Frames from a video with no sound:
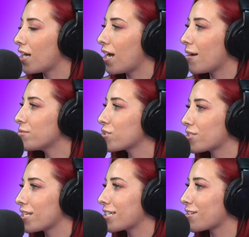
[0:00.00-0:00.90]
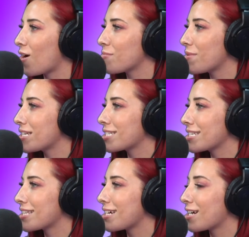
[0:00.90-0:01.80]
I'm just like not
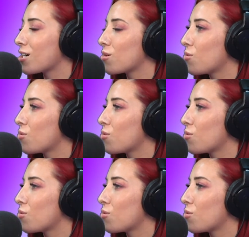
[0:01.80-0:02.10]
mentally there,